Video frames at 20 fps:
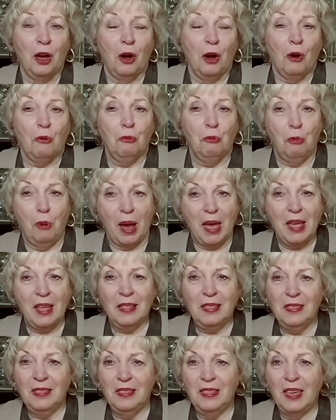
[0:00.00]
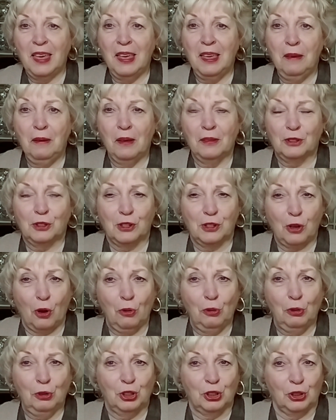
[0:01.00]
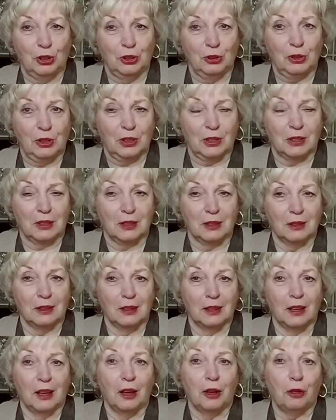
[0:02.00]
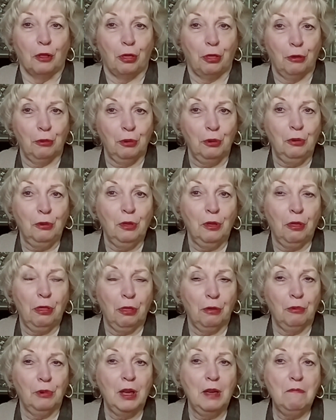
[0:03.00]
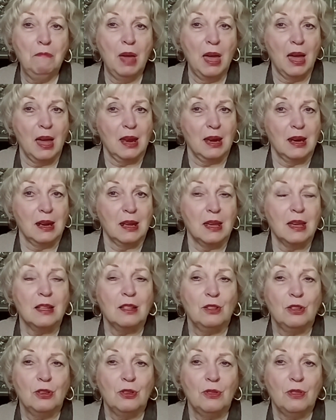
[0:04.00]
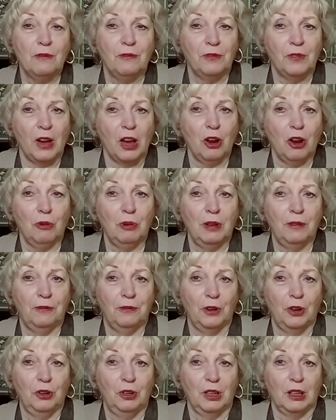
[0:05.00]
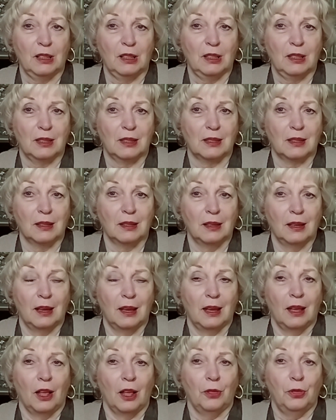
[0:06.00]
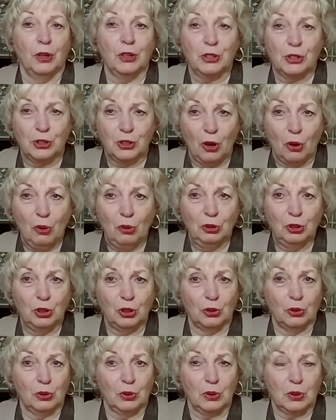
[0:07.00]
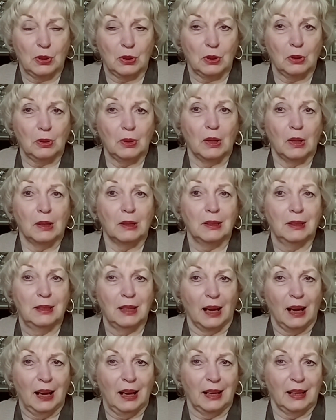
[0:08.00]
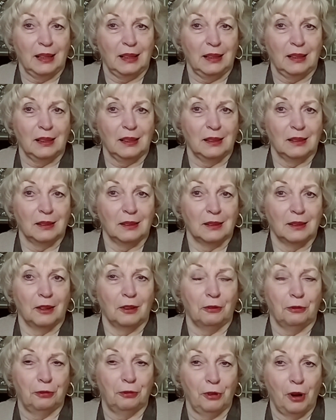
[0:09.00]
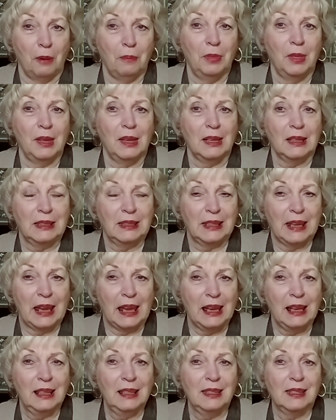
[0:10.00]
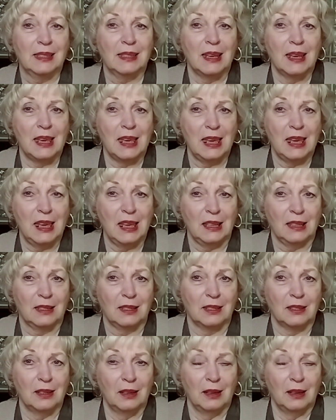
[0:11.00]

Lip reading: When the soldiers threw the 3 men into the fiery furnace, the soldiers died from the intense heat.